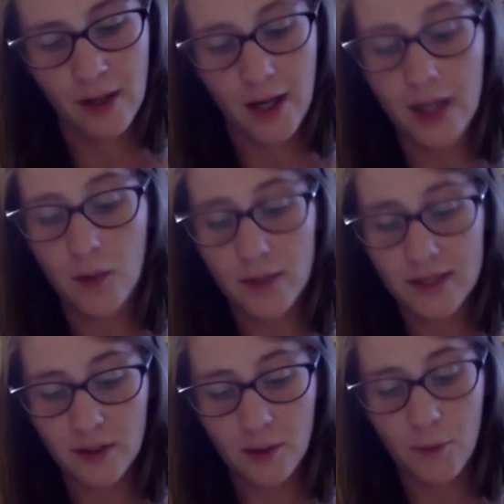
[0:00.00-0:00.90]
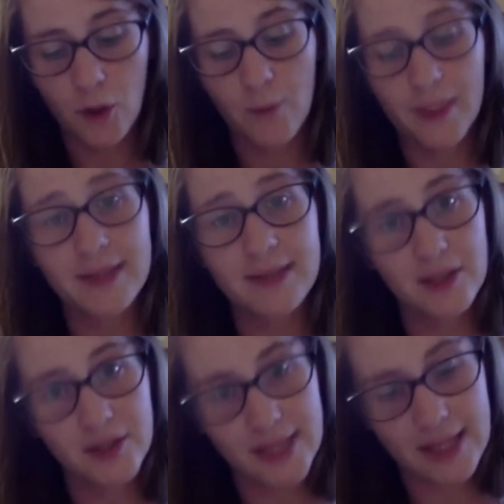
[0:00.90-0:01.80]
I go into a pub and I see
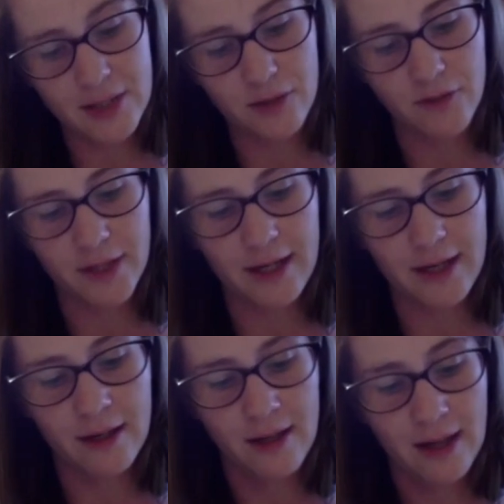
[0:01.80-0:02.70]
your dad over there,